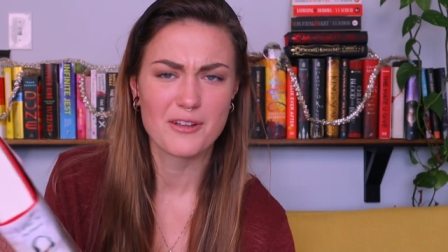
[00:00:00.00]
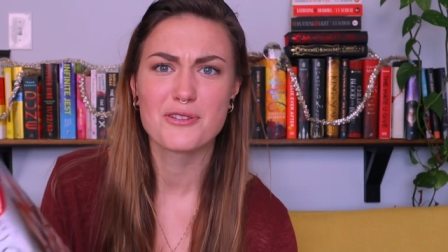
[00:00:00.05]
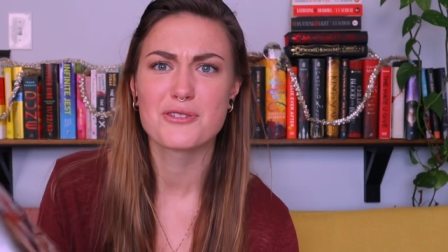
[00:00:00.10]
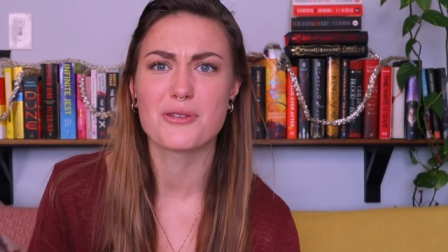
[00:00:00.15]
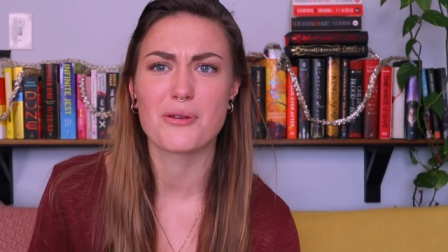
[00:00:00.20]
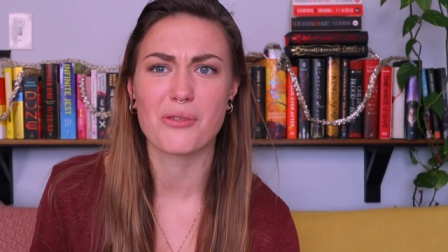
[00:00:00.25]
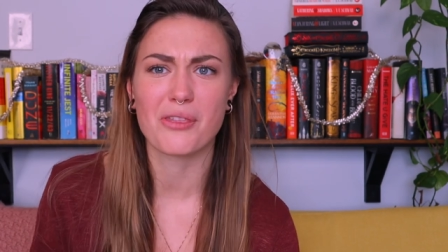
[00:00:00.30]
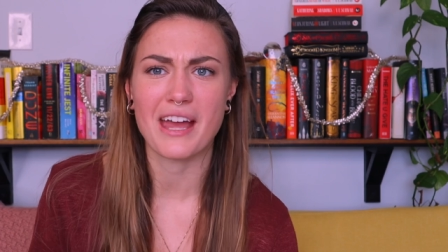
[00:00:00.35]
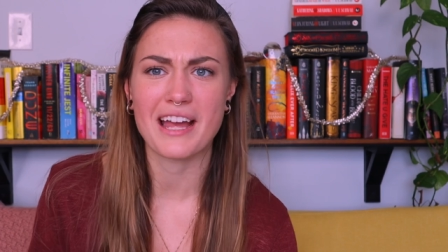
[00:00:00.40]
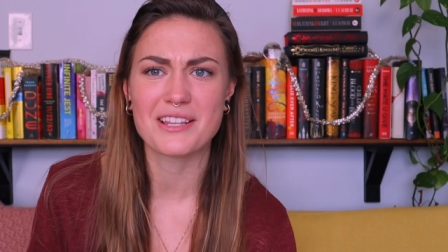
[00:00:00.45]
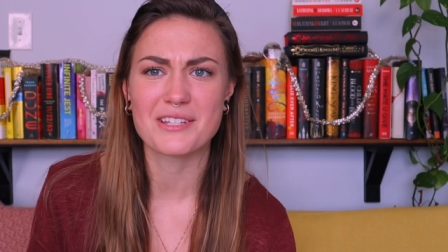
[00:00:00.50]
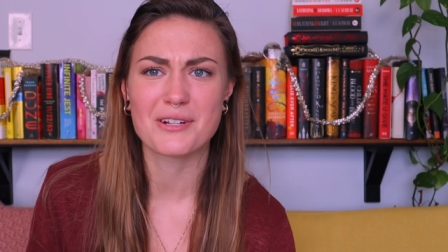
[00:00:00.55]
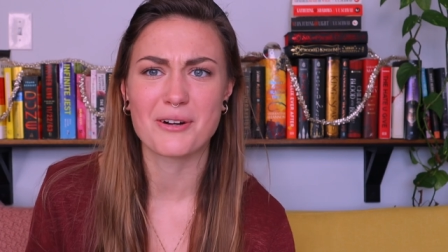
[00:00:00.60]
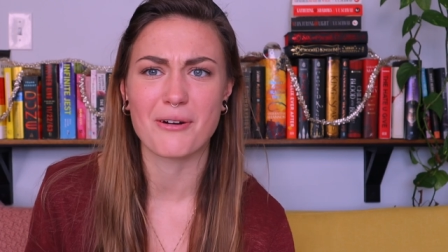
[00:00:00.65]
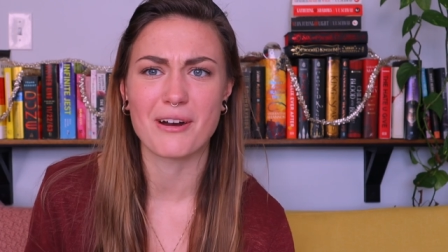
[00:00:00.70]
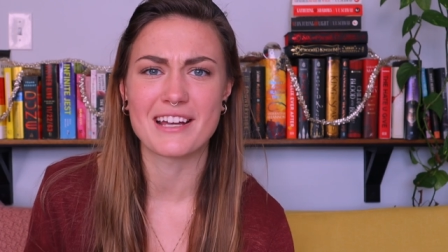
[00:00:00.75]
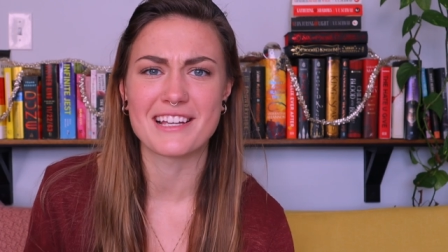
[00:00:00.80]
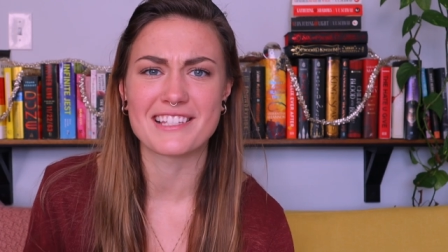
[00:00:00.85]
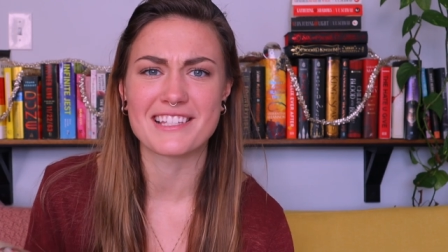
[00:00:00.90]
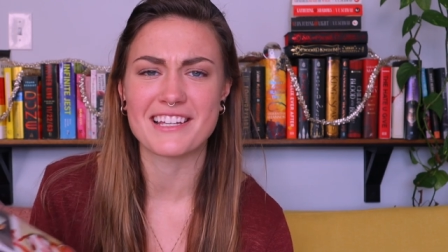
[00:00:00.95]
So that's
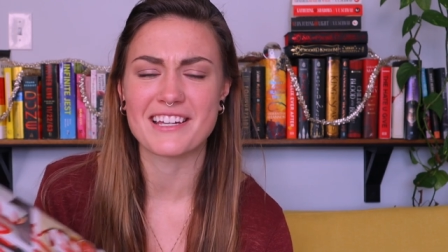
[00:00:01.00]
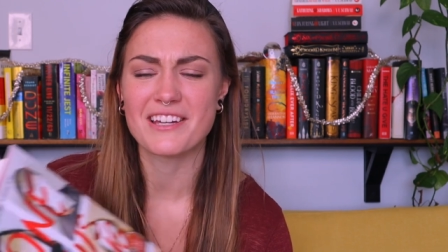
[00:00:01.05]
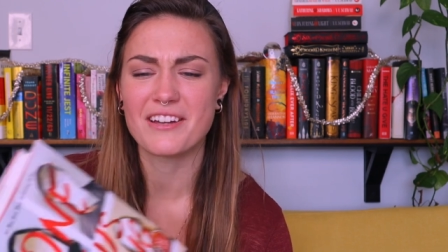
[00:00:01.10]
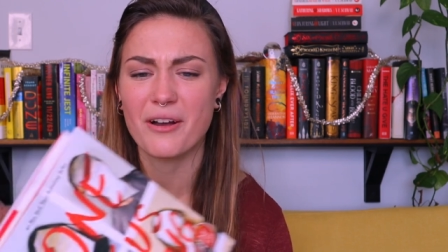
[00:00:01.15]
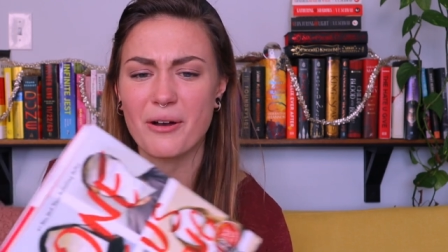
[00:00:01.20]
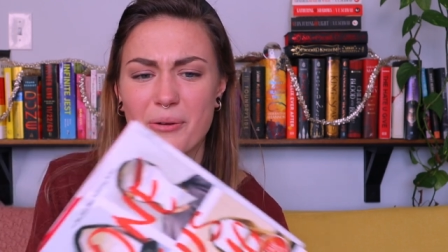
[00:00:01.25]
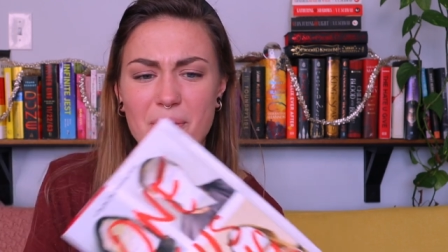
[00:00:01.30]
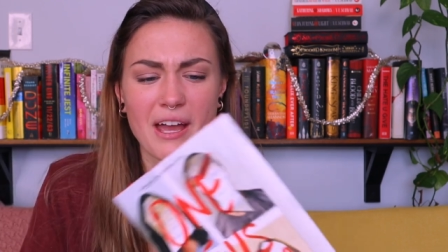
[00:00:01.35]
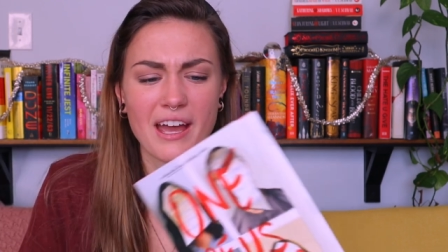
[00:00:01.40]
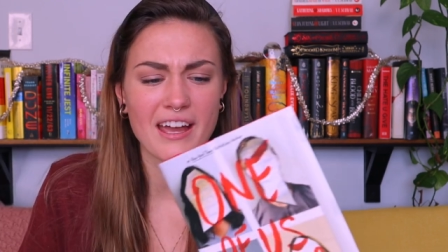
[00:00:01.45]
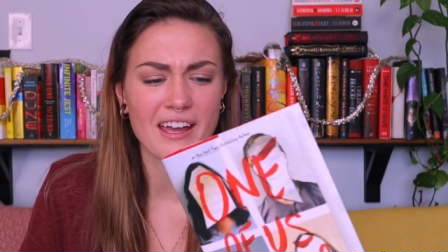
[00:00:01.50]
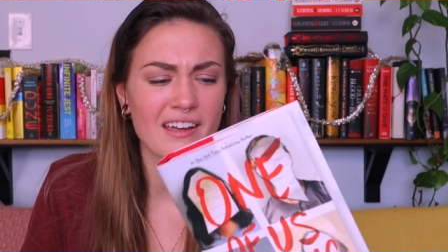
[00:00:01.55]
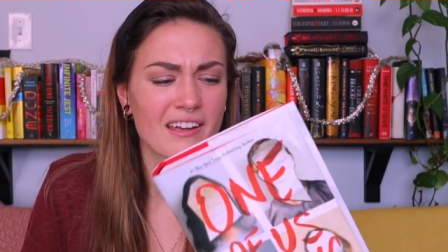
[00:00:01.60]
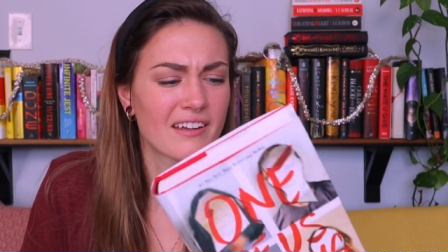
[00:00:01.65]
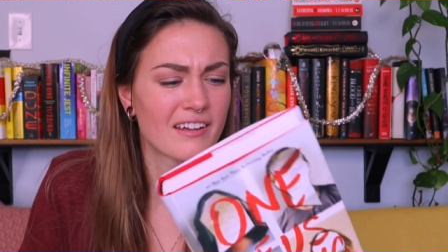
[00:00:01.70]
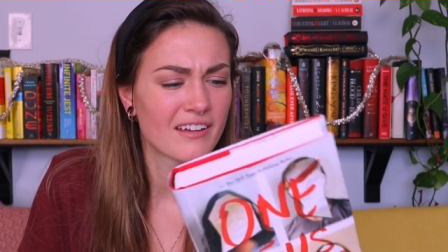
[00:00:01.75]
crazy. Okay.